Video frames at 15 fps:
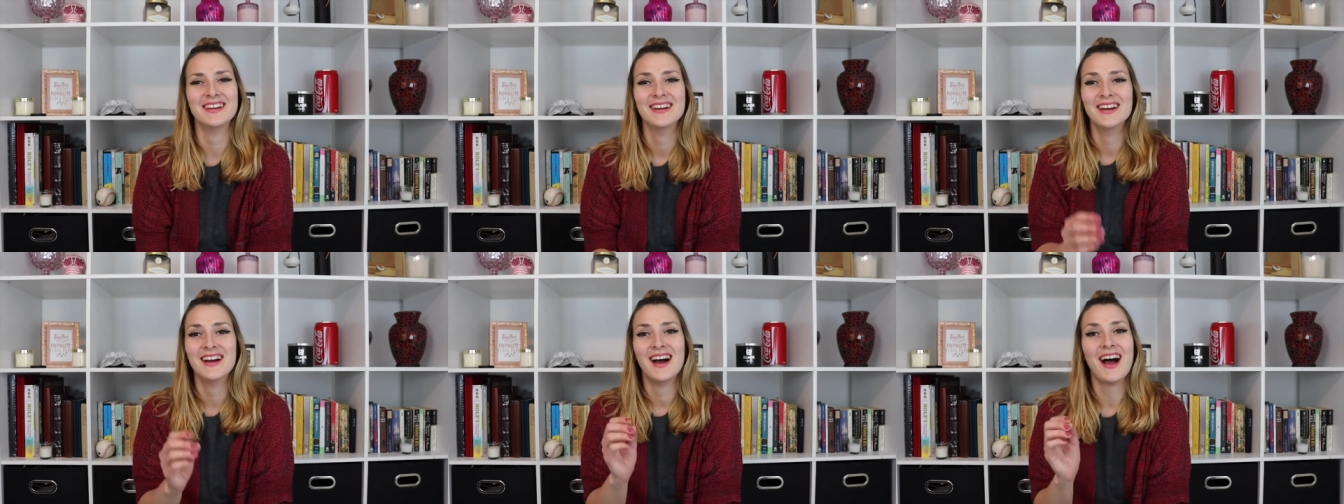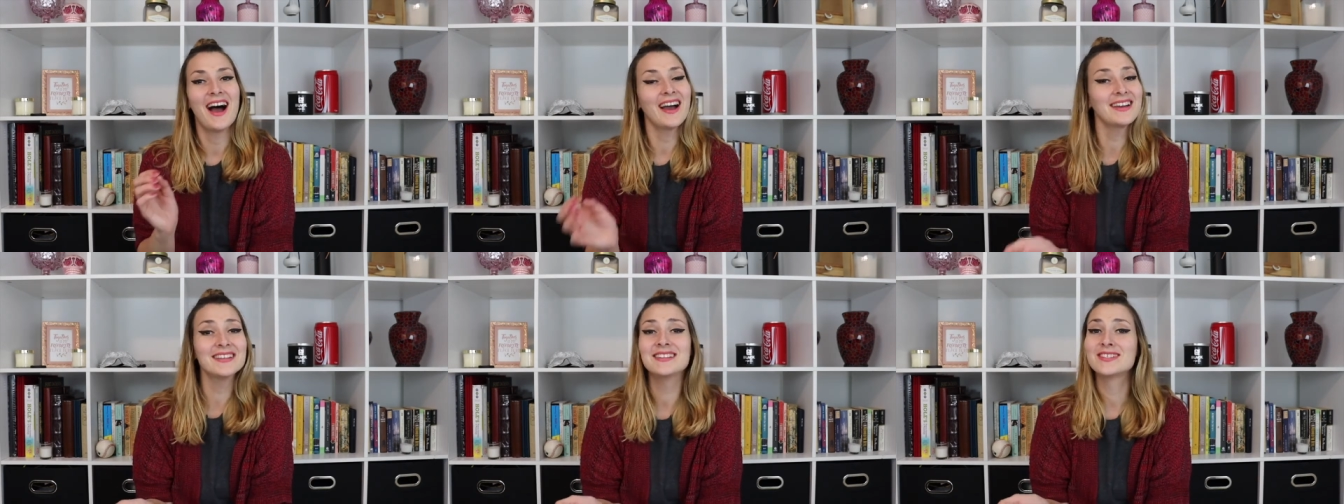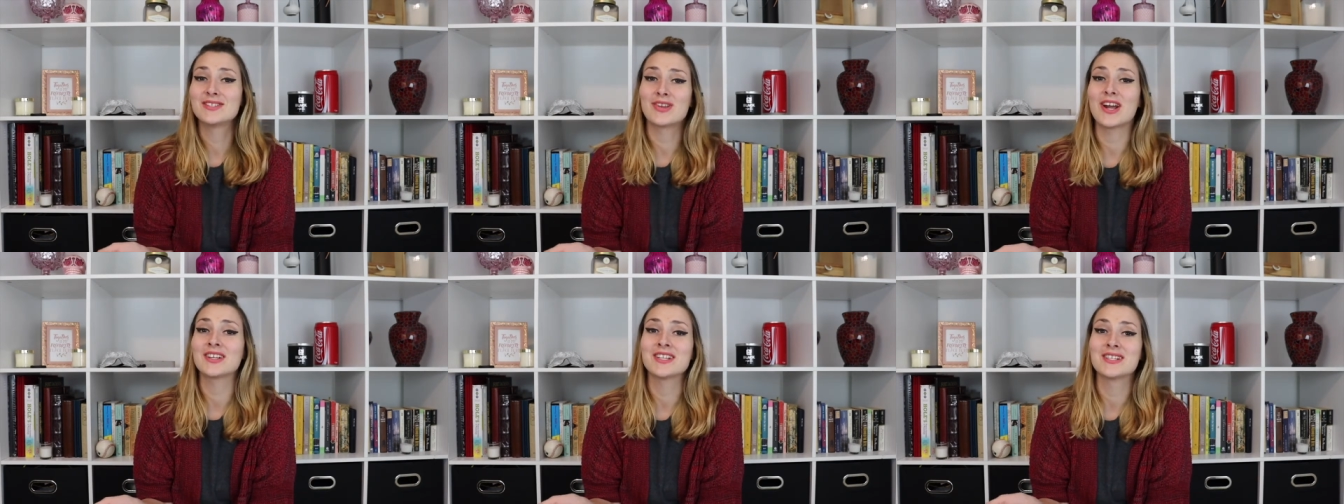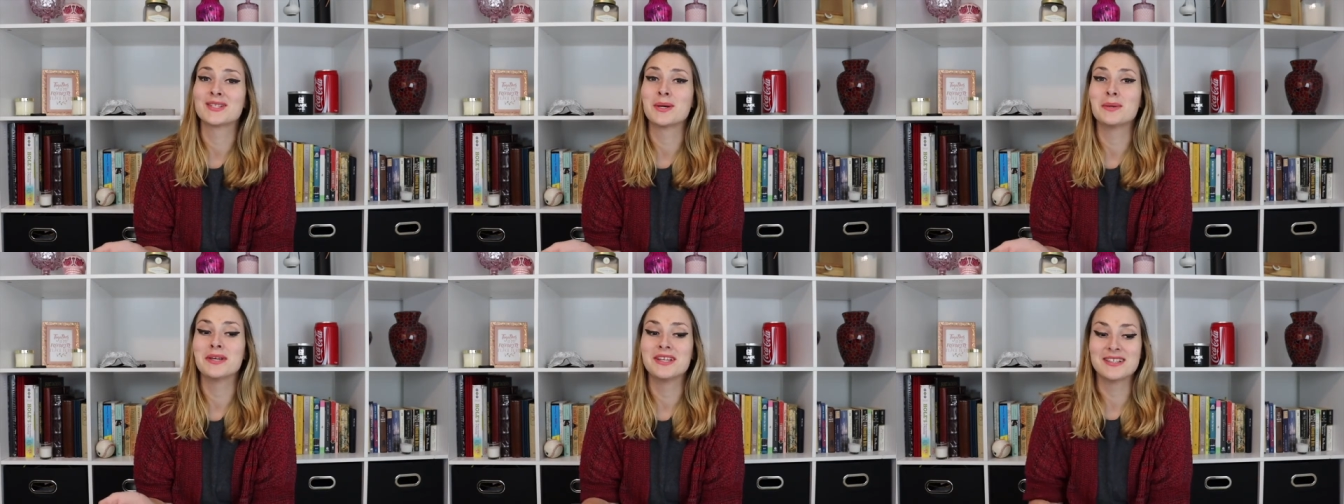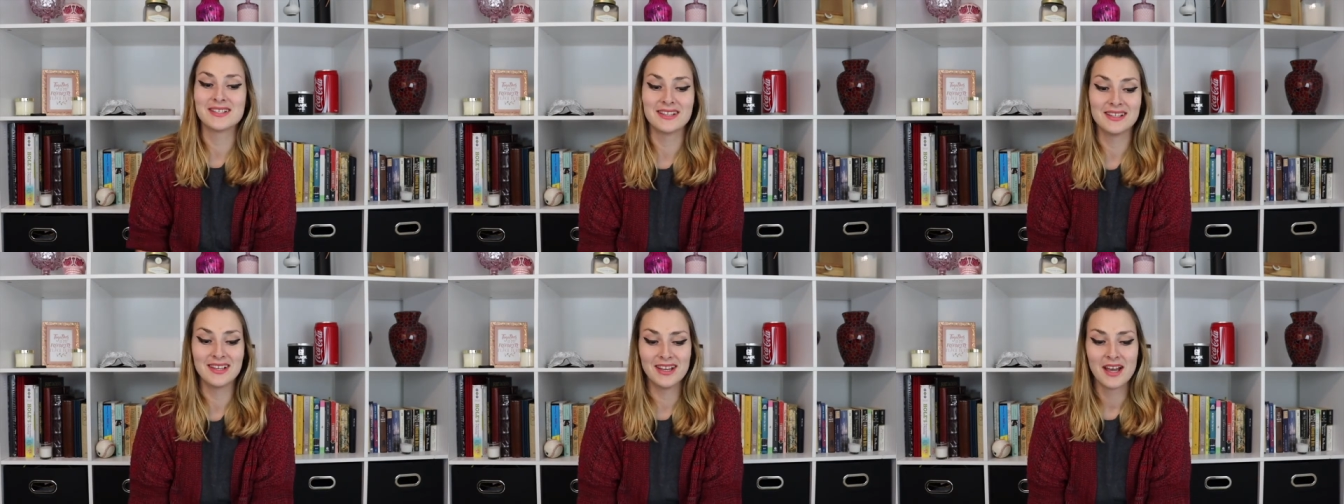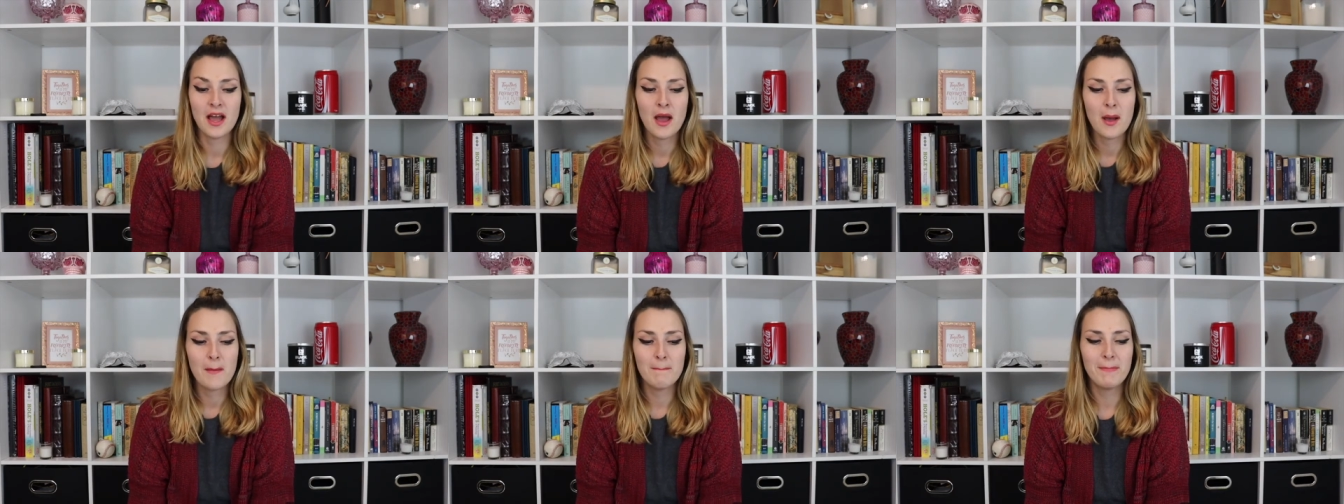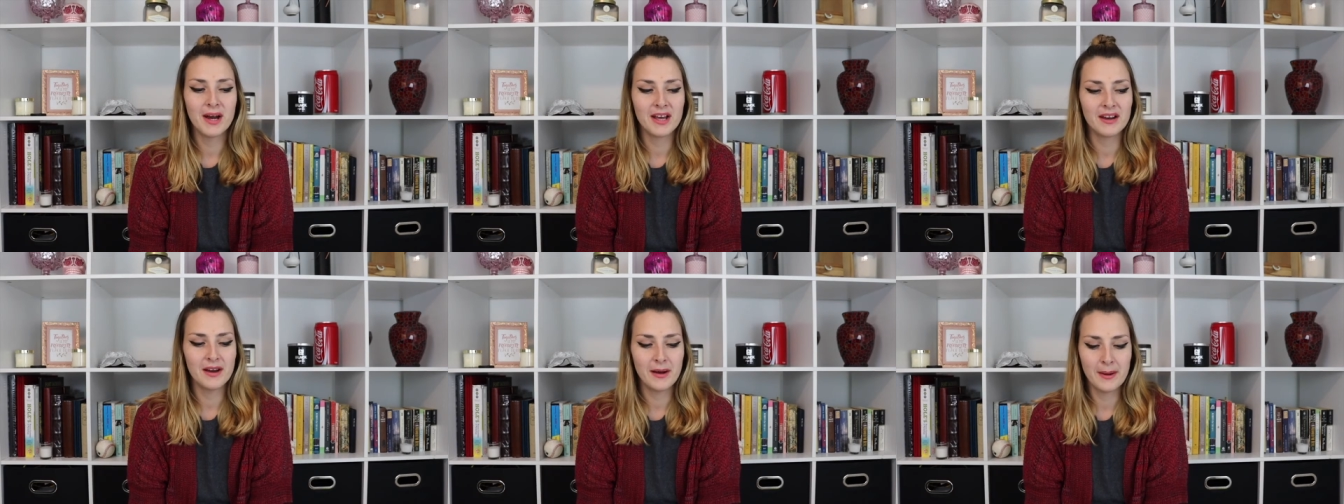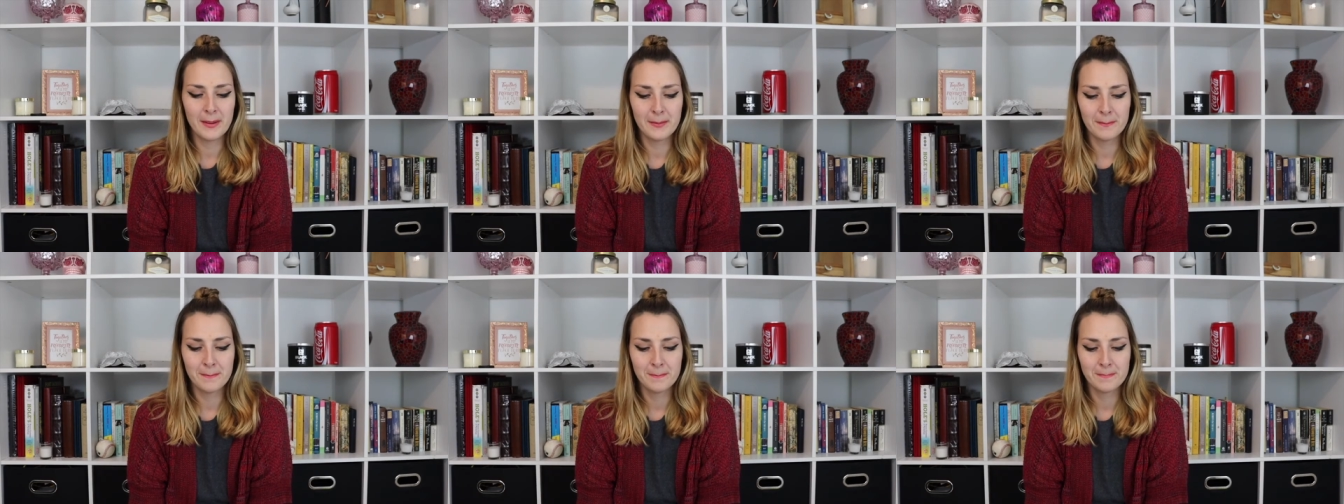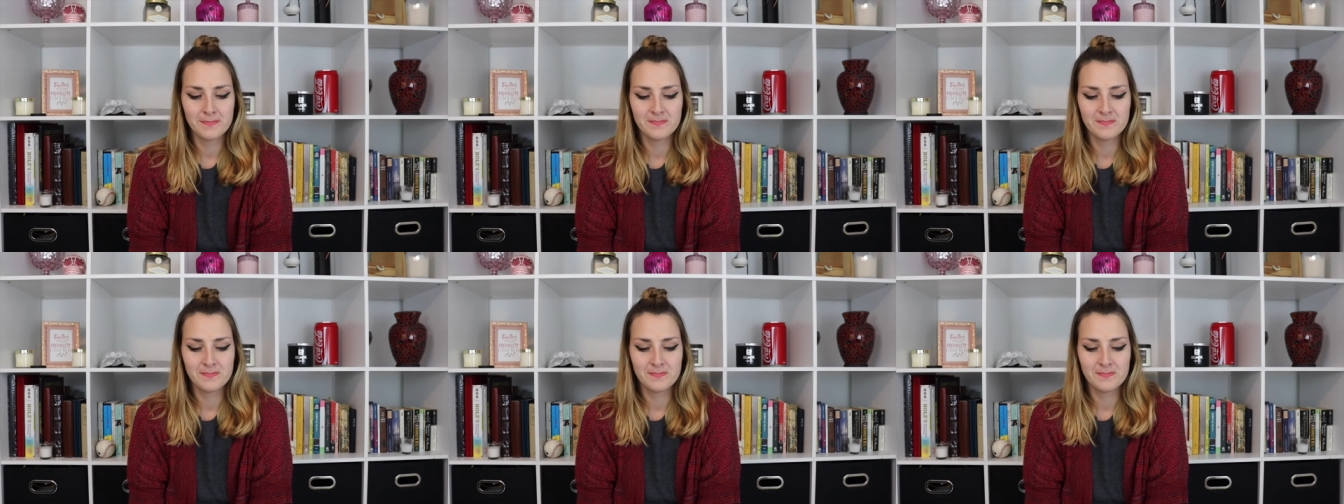I get distracted so easily, but um,